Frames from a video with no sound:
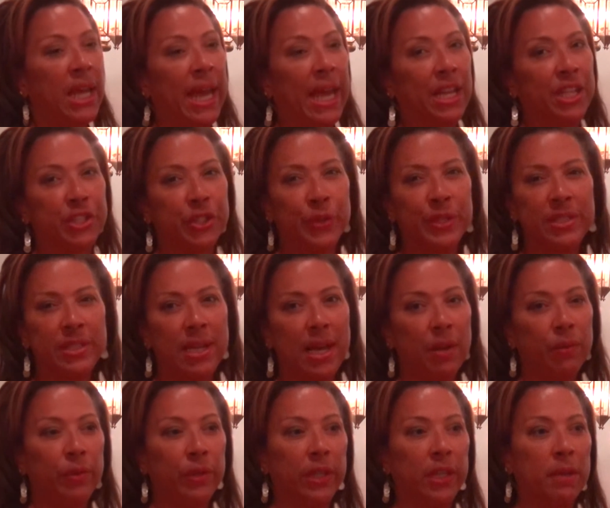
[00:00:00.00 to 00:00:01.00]
And so it's
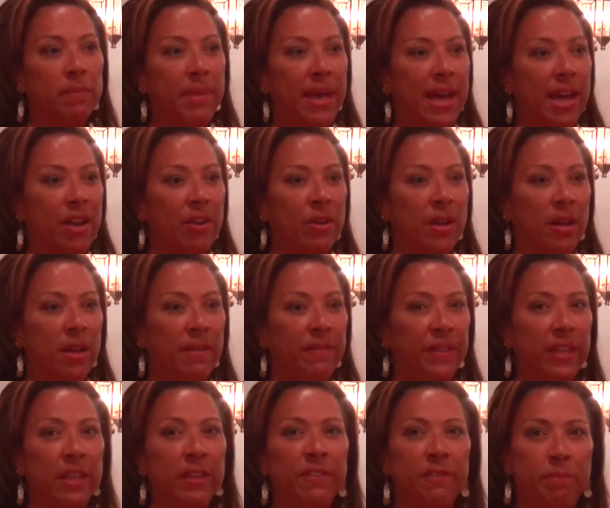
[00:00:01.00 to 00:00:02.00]
not really a matter of
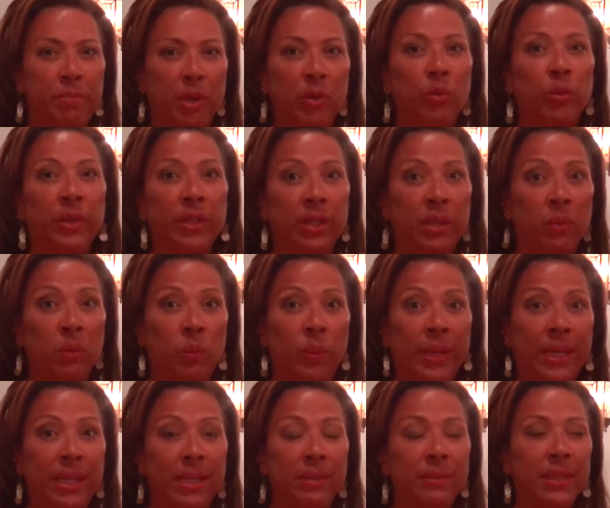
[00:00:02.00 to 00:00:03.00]
if, but really
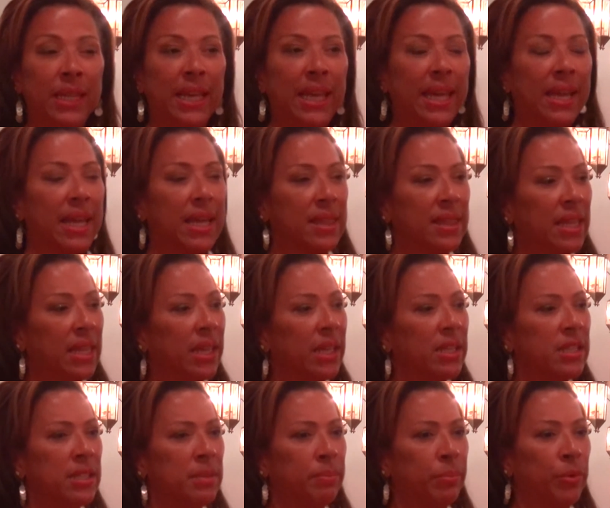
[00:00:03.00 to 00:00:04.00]
when. And I think
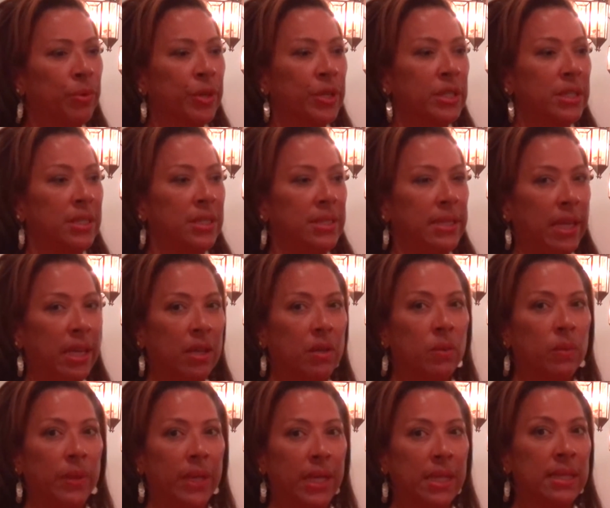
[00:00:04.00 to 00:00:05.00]
it's important to take
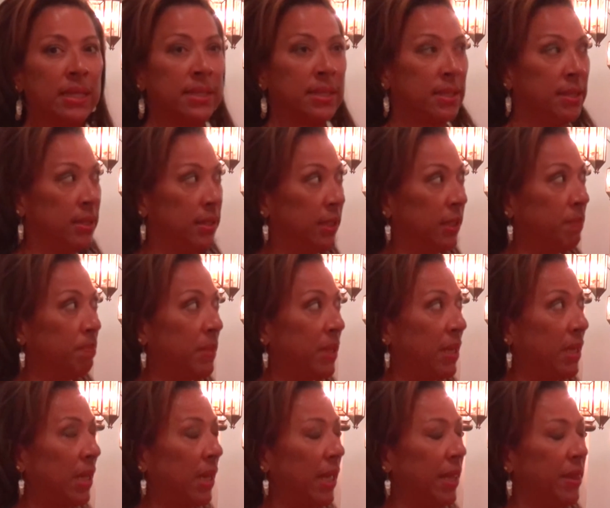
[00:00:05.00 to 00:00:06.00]
away the
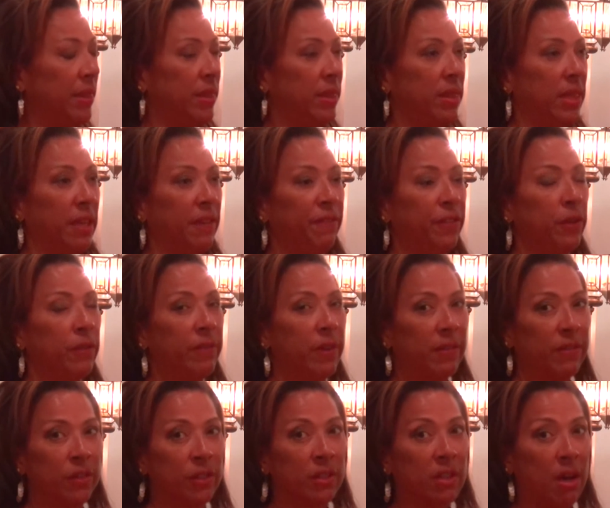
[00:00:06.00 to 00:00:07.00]
stigma. If you've
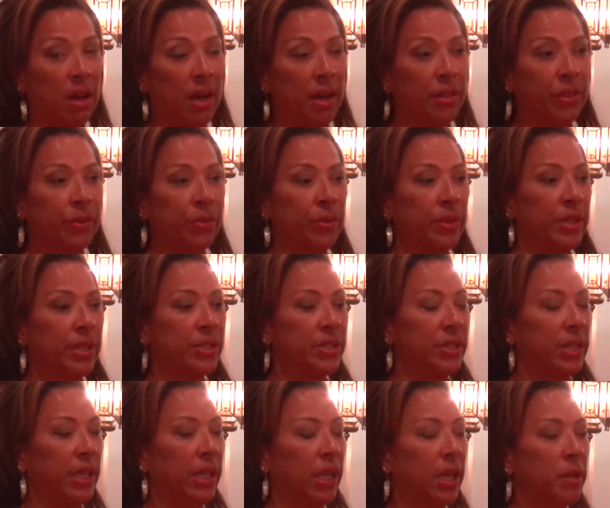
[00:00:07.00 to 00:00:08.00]
ever gone through
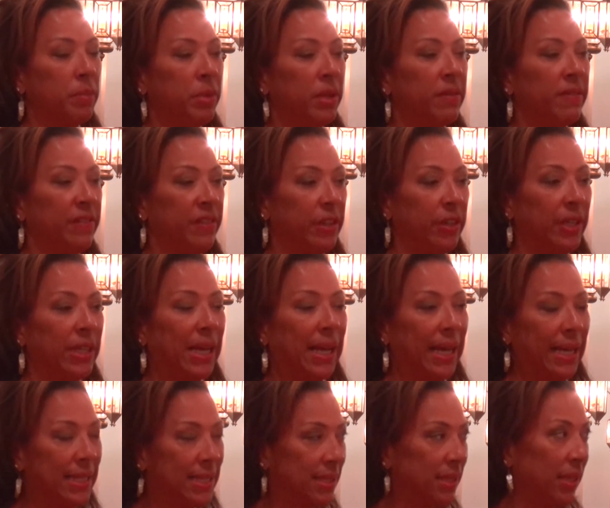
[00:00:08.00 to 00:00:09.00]
this, it can be a very
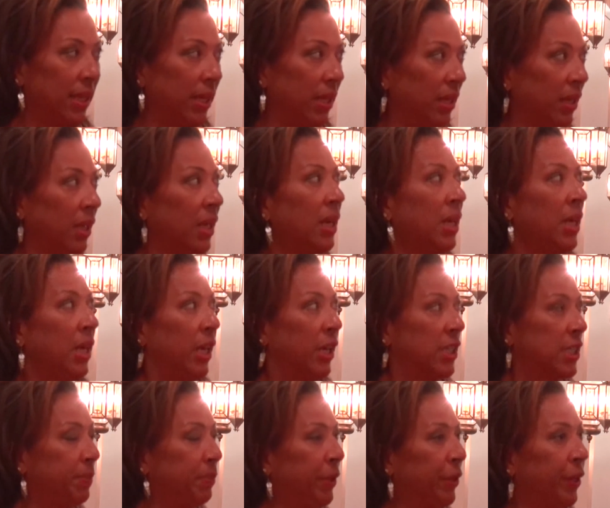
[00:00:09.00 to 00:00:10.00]
isolating
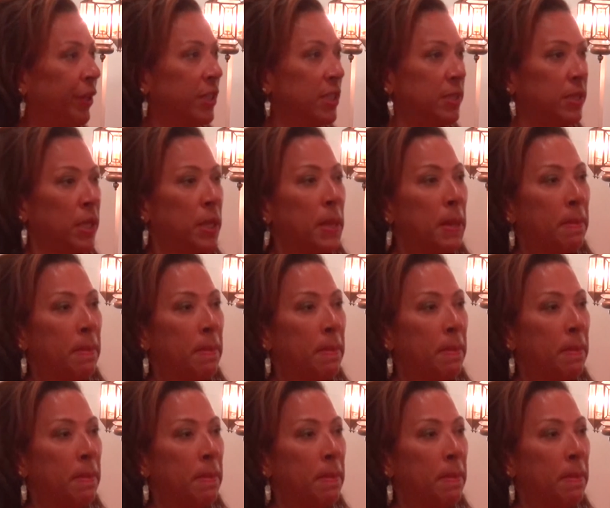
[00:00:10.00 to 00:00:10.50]
experience.